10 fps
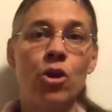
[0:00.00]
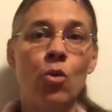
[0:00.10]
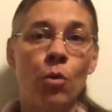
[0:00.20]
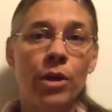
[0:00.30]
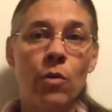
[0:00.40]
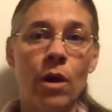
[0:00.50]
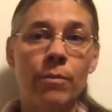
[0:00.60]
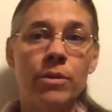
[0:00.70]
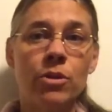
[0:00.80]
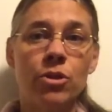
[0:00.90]
Your
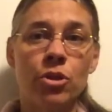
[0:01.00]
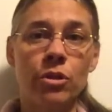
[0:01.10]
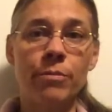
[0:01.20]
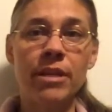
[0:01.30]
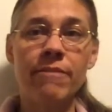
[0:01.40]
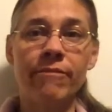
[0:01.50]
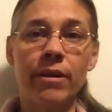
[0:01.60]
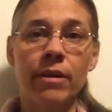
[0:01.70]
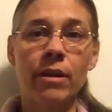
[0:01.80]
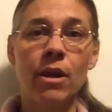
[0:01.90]
requirements are certain to be
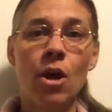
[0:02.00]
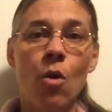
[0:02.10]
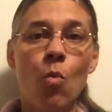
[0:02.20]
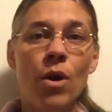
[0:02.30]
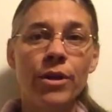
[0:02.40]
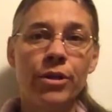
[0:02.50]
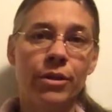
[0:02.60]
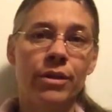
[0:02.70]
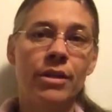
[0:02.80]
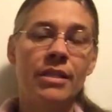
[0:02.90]
different. What
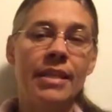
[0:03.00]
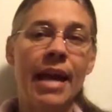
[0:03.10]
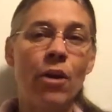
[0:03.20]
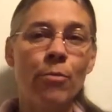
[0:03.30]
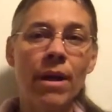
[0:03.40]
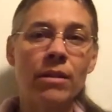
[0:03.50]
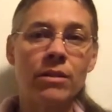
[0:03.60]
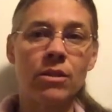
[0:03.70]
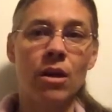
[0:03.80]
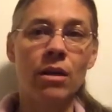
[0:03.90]
good is a
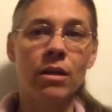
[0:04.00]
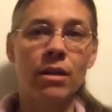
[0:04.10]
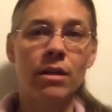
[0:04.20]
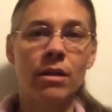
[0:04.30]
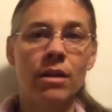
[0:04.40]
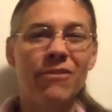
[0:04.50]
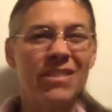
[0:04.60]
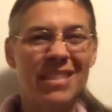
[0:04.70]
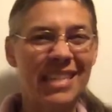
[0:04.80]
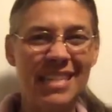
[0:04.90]
counterbalanced dog if
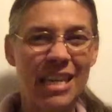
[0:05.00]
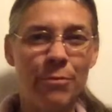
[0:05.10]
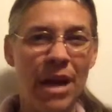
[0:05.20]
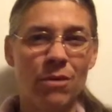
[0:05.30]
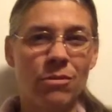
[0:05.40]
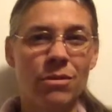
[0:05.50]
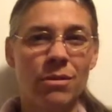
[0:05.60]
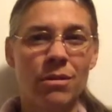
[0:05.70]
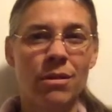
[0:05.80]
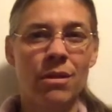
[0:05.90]
it's 16
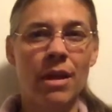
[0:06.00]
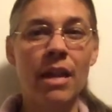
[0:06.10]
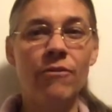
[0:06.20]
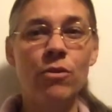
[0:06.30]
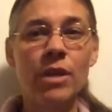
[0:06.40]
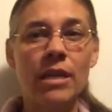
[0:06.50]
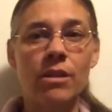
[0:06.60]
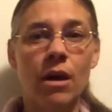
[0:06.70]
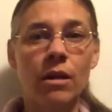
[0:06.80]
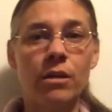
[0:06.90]
pounds? And if you need
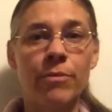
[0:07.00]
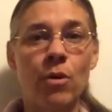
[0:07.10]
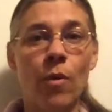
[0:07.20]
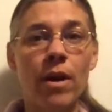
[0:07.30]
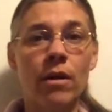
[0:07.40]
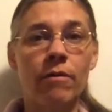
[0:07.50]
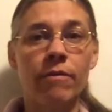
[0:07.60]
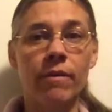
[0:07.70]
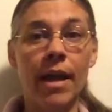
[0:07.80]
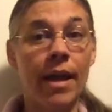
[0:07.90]
a dog to be aware
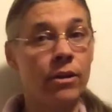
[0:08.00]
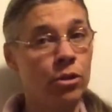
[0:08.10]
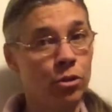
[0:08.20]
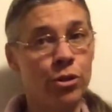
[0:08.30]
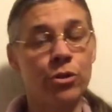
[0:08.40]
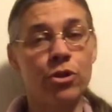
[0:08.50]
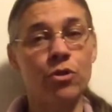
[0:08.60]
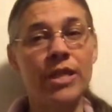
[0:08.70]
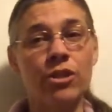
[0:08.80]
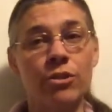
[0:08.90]
of and alert you to
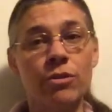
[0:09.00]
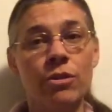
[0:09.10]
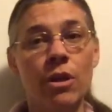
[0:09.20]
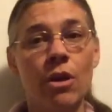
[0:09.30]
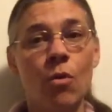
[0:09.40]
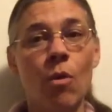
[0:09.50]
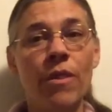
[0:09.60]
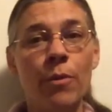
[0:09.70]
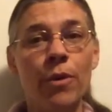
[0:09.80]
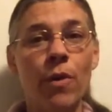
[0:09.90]
strangers,
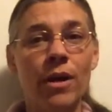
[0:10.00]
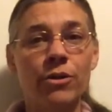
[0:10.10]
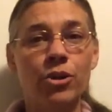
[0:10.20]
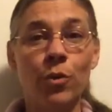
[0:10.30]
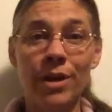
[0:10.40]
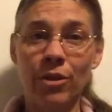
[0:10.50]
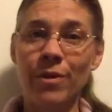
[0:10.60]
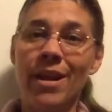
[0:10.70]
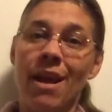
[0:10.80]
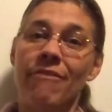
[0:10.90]
one that requires
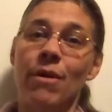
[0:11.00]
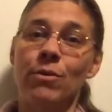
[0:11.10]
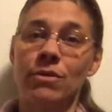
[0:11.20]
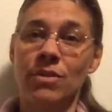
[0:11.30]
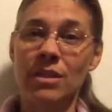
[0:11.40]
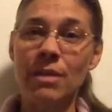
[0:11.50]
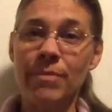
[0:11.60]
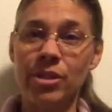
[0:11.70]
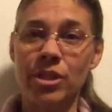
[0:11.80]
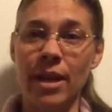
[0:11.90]
23.5 hours of
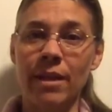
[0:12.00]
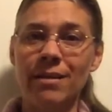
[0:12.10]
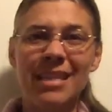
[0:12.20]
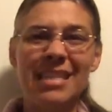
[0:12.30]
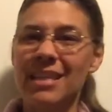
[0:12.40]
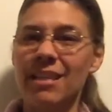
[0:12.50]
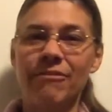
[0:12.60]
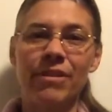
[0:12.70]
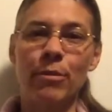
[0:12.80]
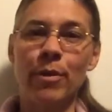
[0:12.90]
sleep each day isn't going
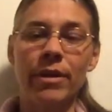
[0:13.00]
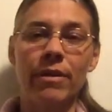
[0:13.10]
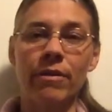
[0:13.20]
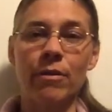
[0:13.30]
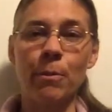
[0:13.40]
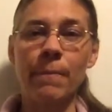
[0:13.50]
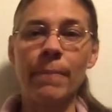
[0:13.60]
to fit the bill either.